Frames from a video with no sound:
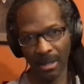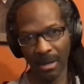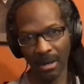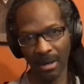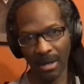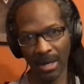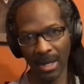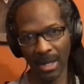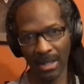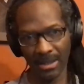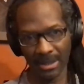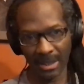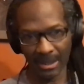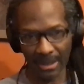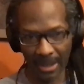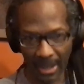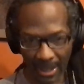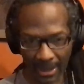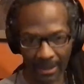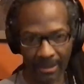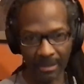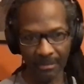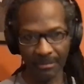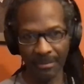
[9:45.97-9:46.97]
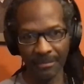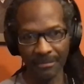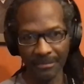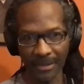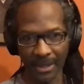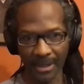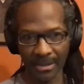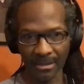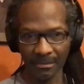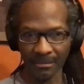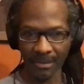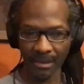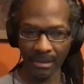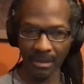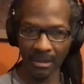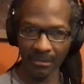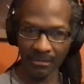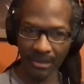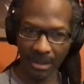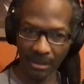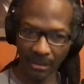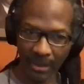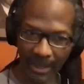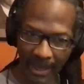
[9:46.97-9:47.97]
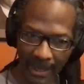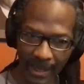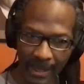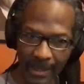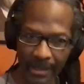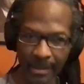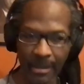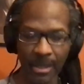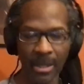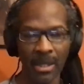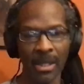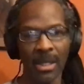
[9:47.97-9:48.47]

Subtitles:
as a negative effects of cocaine,